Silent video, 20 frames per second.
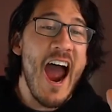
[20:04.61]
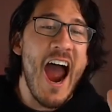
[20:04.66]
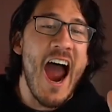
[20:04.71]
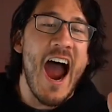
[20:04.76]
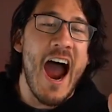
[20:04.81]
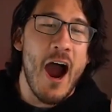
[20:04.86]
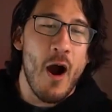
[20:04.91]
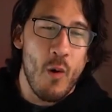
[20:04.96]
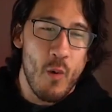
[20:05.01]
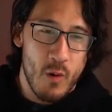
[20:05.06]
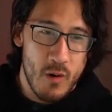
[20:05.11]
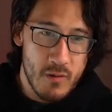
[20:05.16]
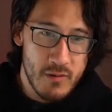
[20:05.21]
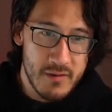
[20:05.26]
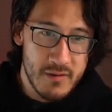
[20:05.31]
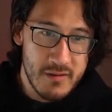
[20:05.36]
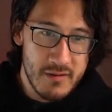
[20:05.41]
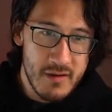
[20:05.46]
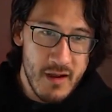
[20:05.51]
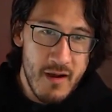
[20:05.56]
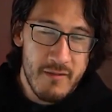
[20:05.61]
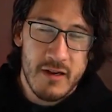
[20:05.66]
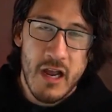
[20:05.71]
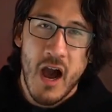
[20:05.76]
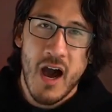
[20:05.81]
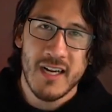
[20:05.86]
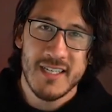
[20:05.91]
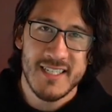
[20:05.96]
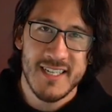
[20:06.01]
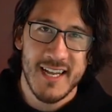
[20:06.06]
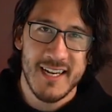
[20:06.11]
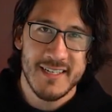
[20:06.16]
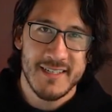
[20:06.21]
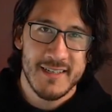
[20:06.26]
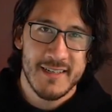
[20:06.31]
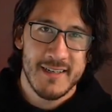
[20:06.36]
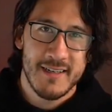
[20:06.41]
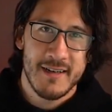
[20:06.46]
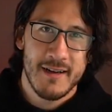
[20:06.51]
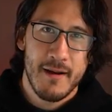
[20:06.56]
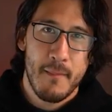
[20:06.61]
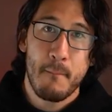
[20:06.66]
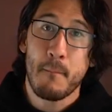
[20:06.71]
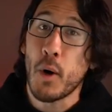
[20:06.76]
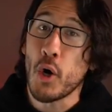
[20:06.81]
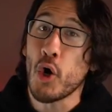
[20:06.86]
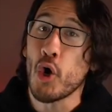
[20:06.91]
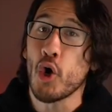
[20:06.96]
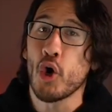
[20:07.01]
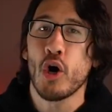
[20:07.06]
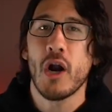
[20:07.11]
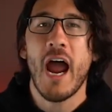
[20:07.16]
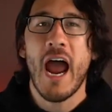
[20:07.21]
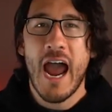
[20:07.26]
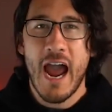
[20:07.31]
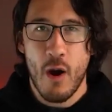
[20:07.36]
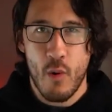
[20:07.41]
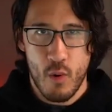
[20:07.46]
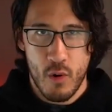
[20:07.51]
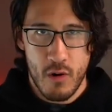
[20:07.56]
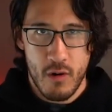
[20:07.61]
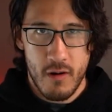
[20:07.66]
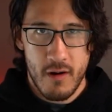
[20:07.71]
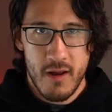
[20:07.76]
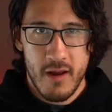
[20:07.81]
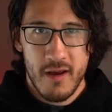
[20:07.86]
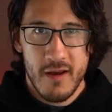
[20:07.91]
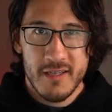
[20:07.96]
hours of content per hour.